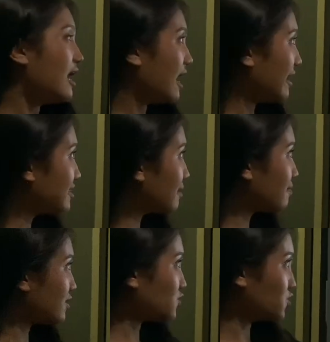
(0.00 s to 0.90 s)
And
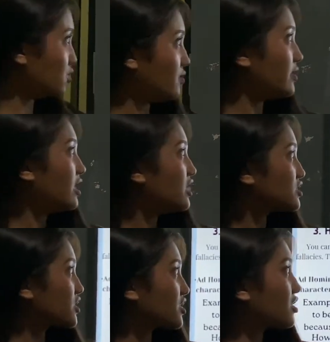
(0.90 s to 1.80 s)
number 2,
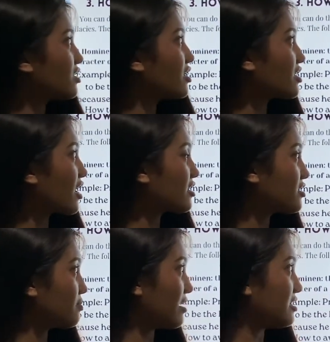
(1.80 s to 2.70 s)
circular
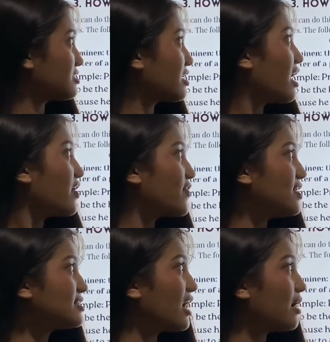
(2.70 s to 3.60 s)
arguments.
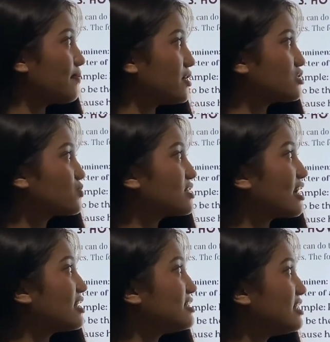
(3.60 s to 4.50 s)
This happens when the
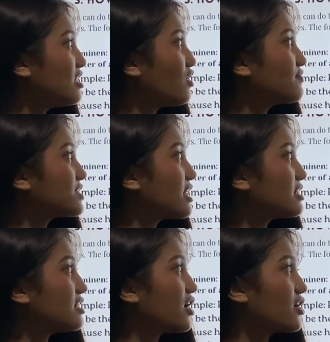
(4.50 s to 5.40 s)
idea of
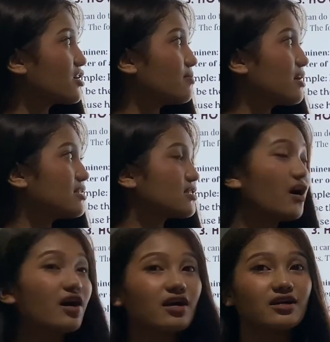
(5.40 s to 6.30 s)
stated arguments
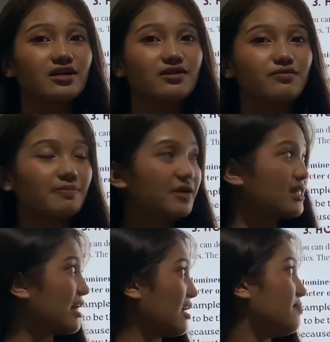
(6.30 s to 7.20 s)
are
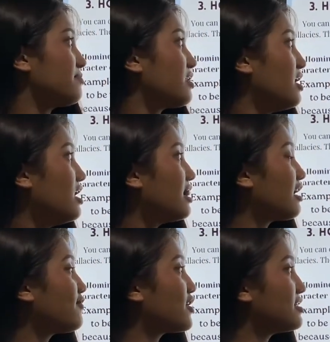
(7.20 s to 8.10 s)
repeated.
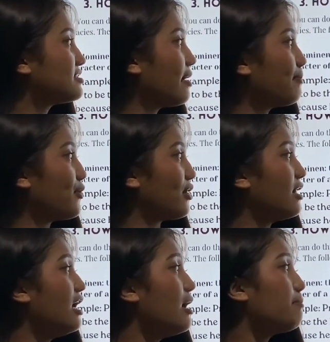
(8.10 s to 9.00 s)
Like for example,
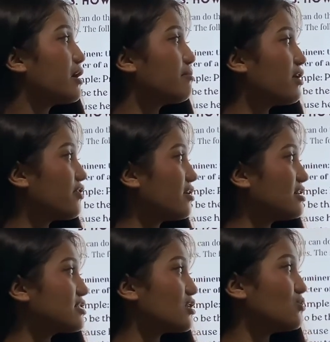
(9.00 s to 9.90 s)
my mother
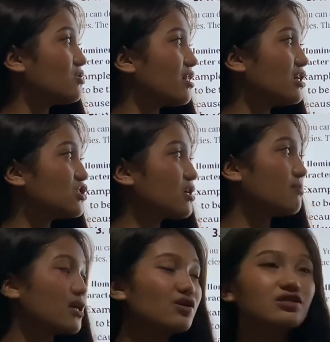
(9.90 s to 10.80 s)
is a good teacher
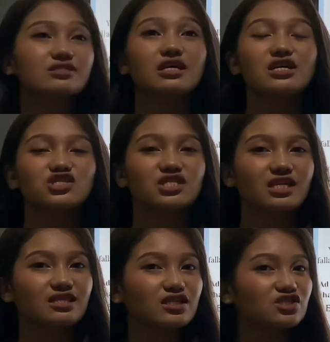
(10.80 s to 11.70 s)
because she
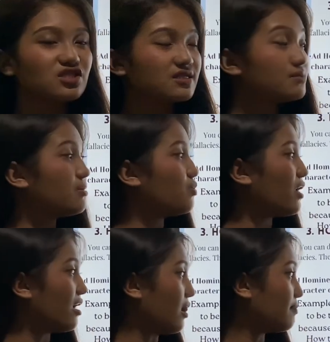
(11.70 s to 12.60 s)
teaches me
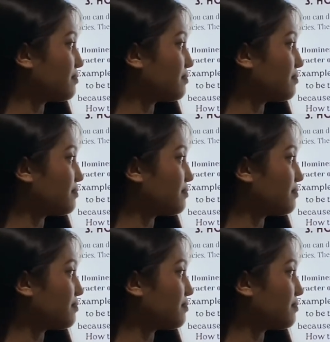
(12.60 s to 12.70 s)
well.